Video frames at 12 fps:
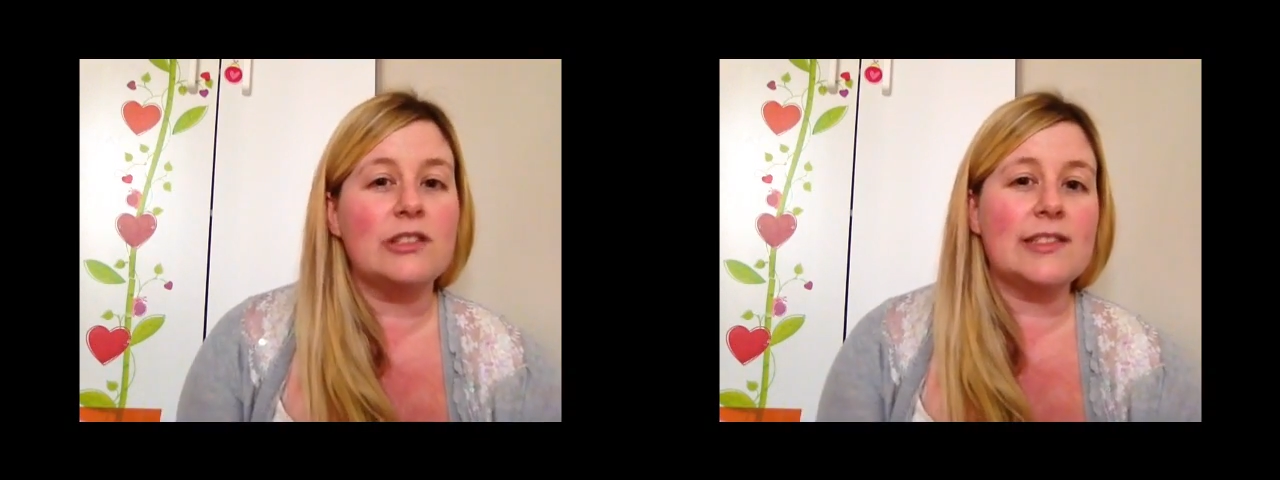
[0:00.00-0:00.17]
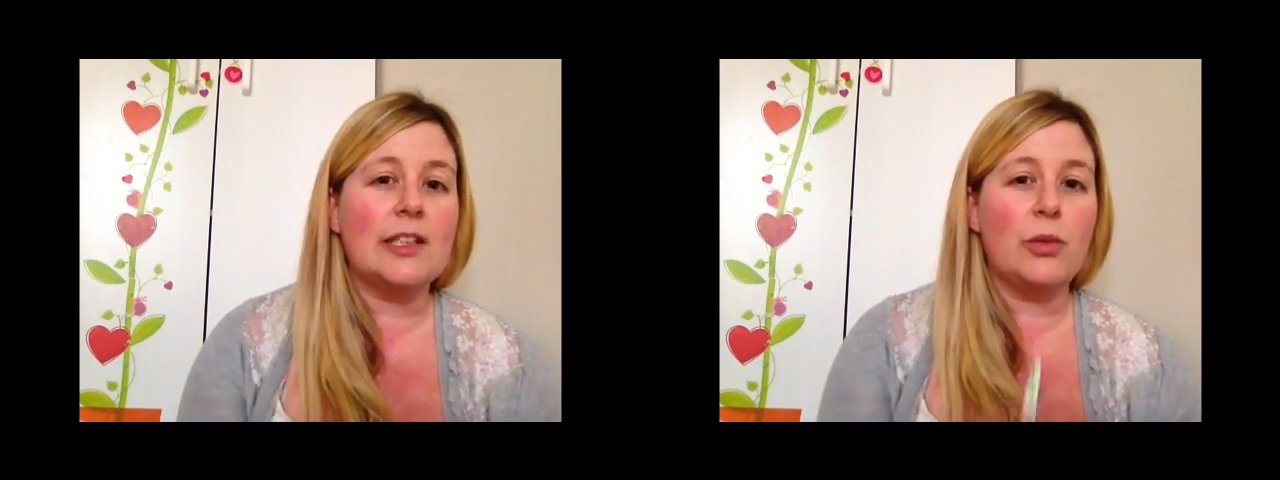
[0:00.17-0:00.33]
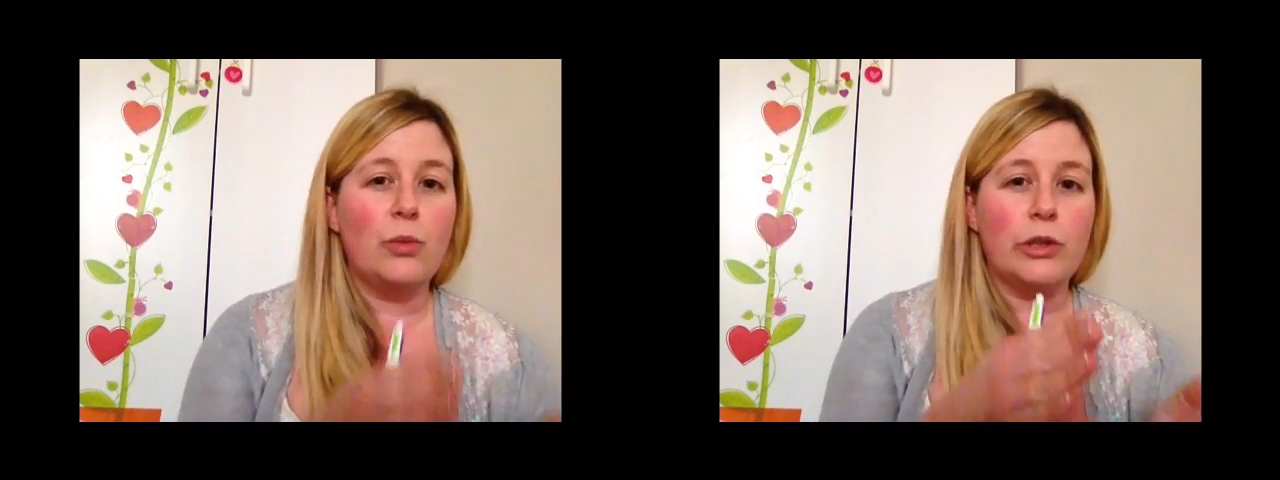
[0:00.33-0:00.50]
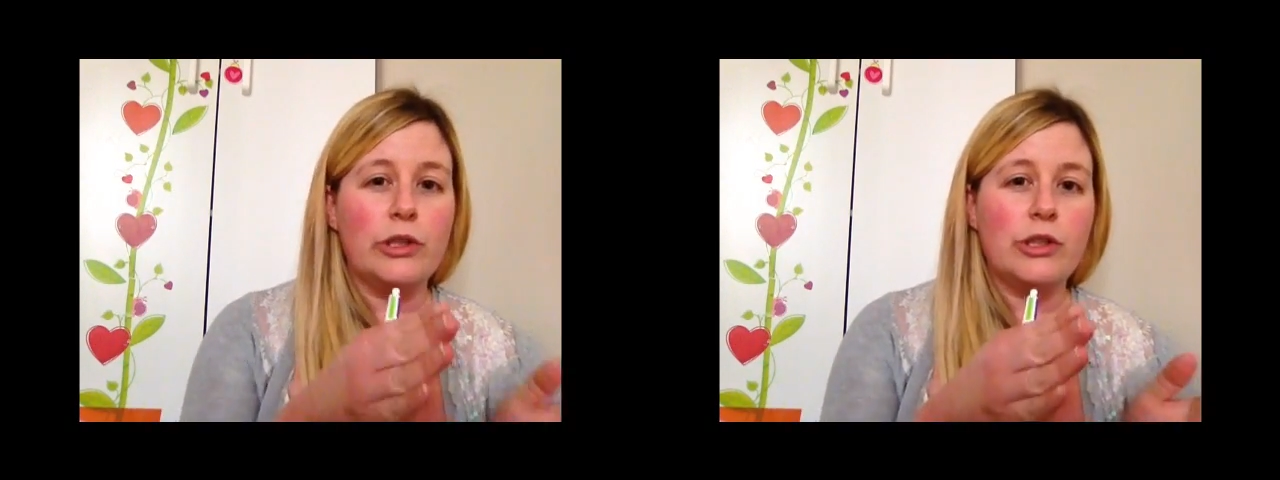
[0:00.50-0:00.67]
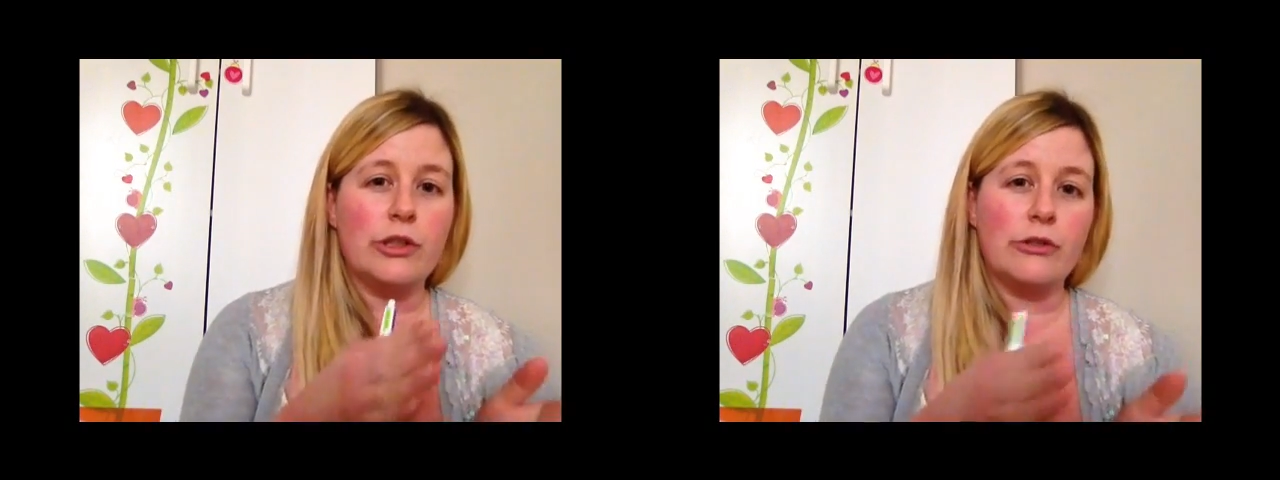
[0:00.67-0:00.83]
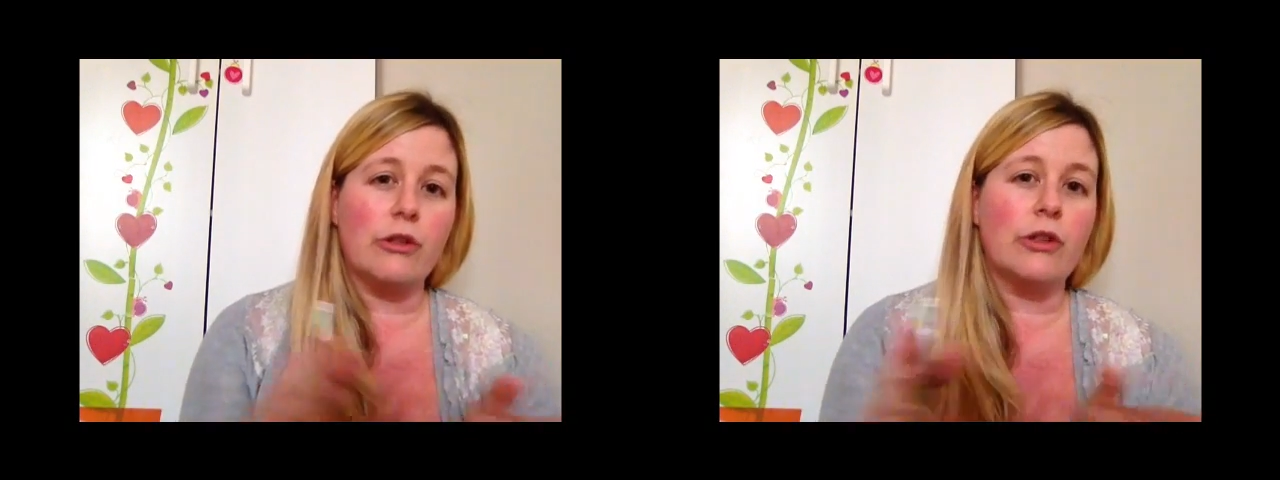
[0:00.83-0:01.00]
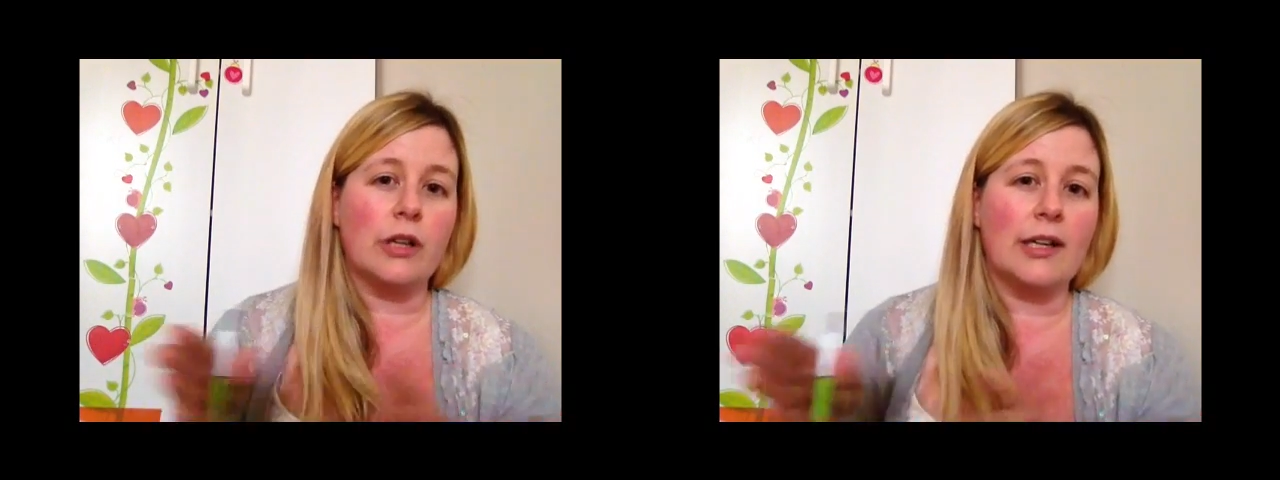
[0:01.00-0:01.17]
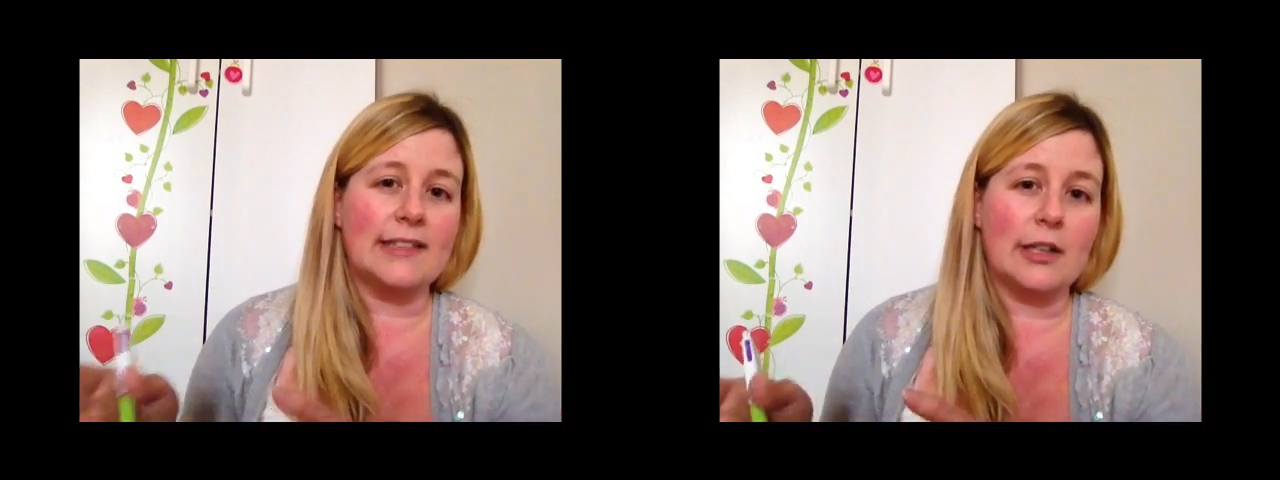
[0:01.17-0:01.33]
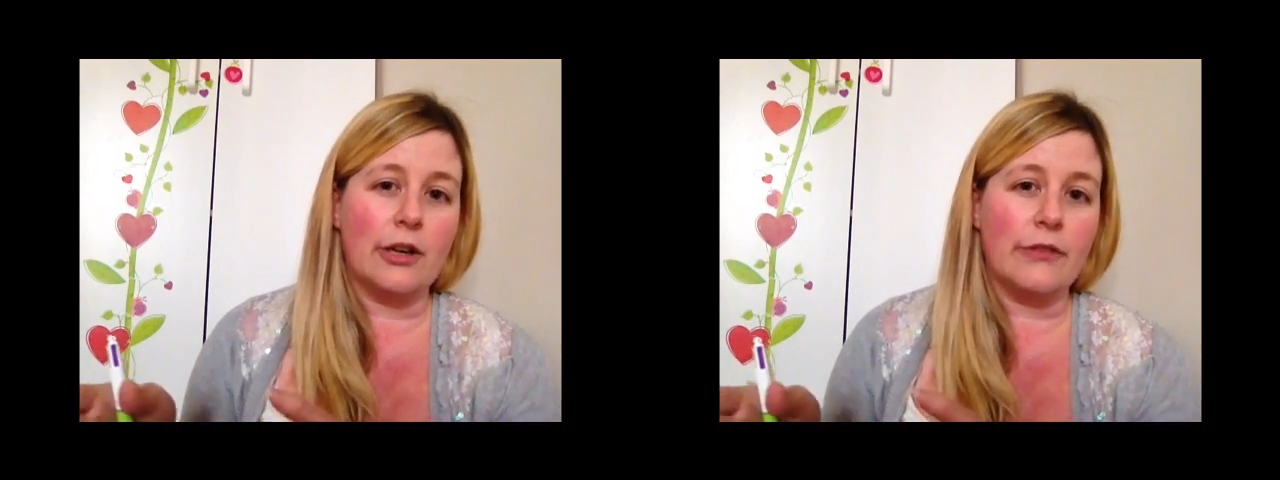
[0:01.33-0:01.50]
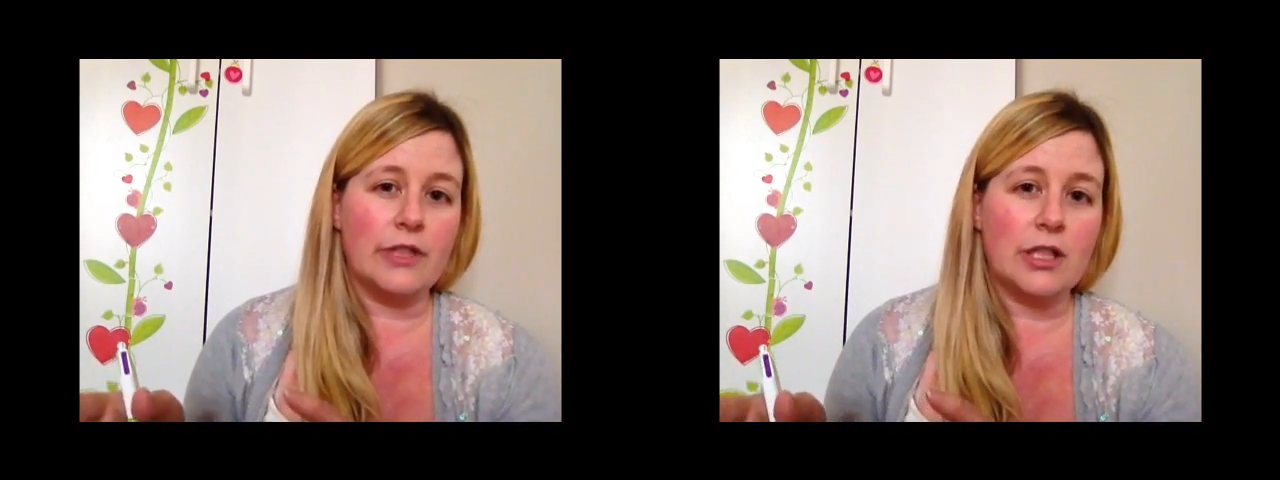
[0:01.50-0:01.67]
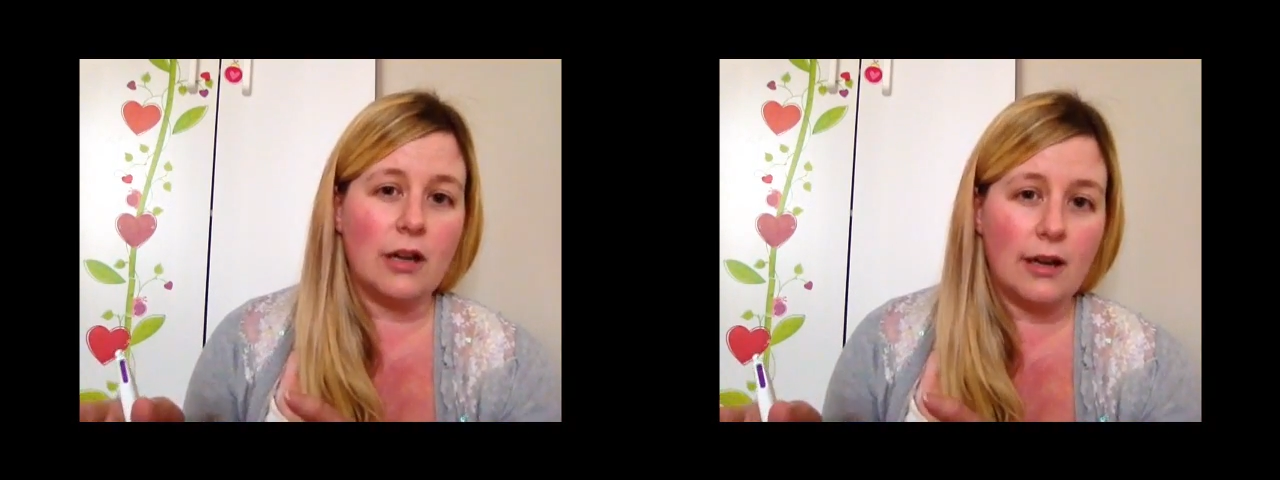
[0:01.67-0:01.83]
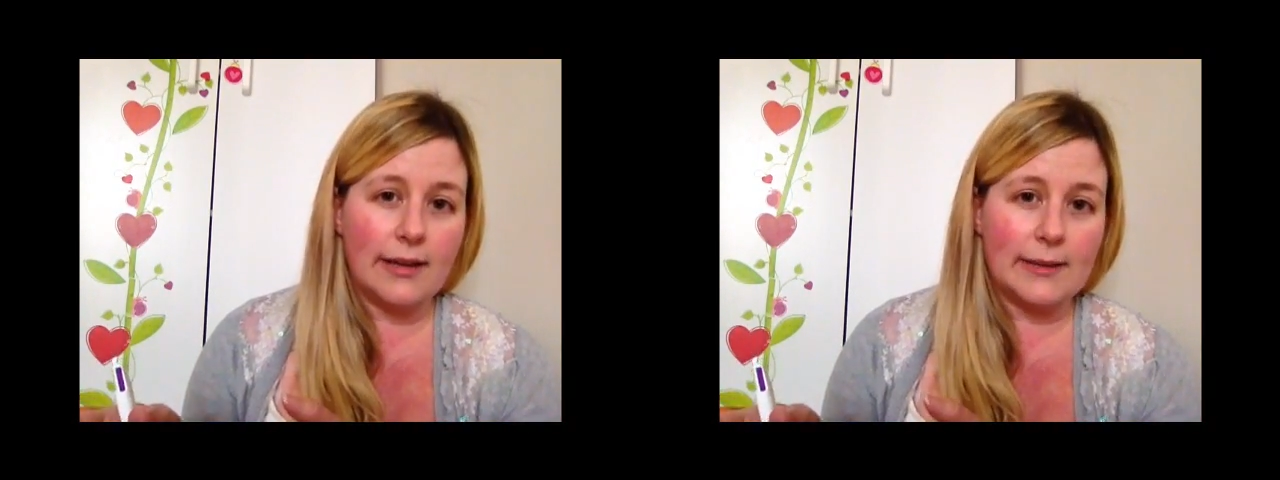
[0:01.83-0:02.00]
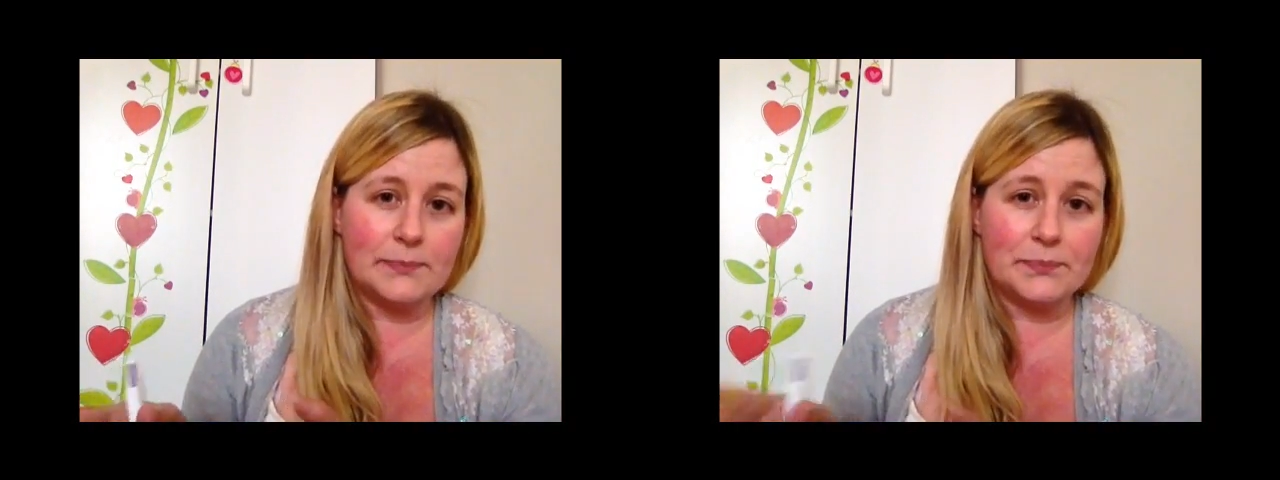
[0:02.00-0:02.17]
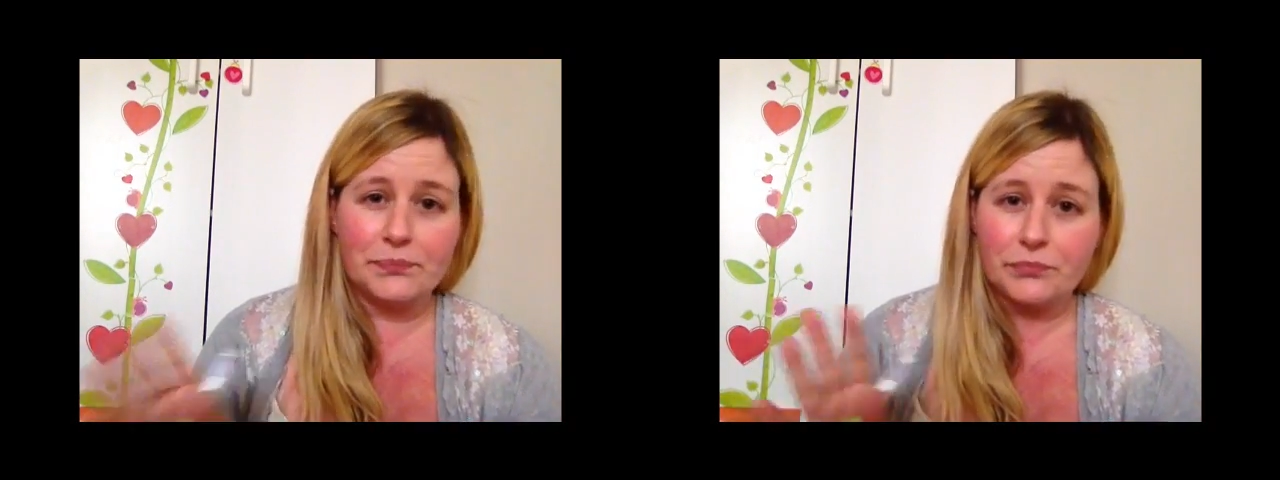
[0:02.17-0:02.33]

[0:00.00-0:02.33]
so you want to do your organising over time.